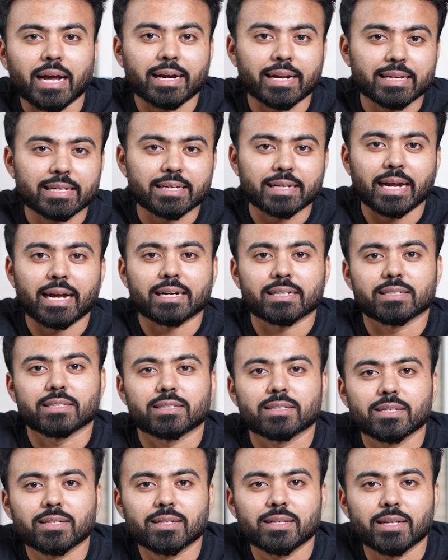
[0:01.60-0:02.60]
and I cracked
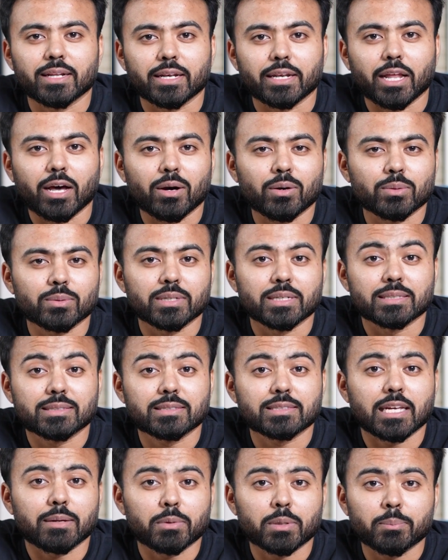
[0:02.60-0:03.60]
it. Now
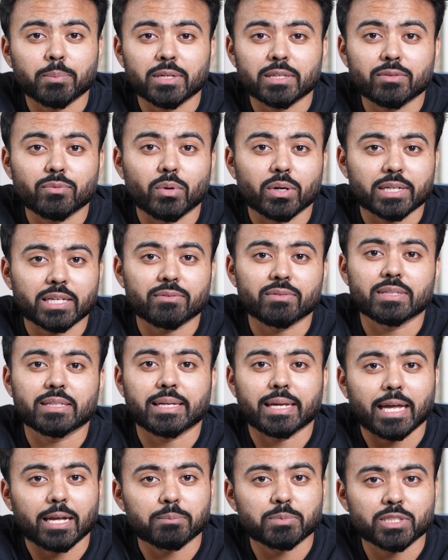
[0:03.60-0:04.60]
it's 7 months working
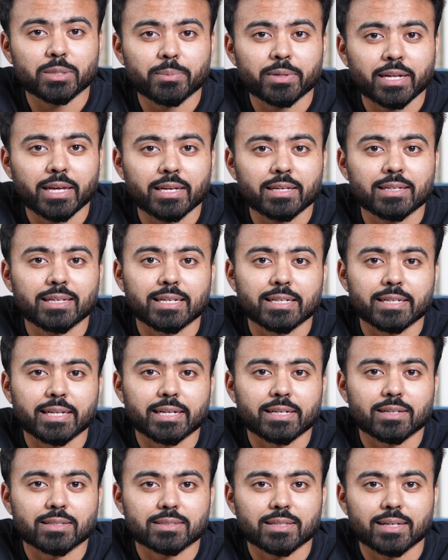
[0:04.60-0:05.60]
with Capgemini in
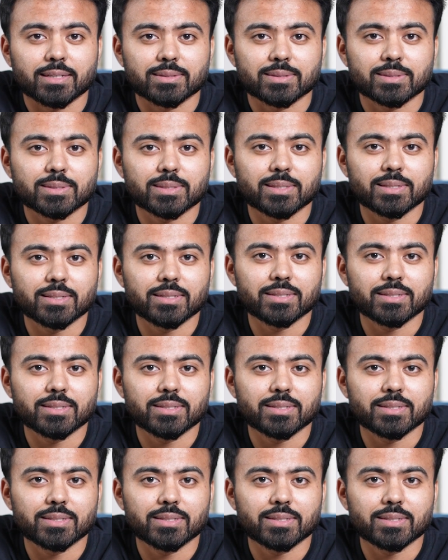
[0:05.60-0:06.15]
data science.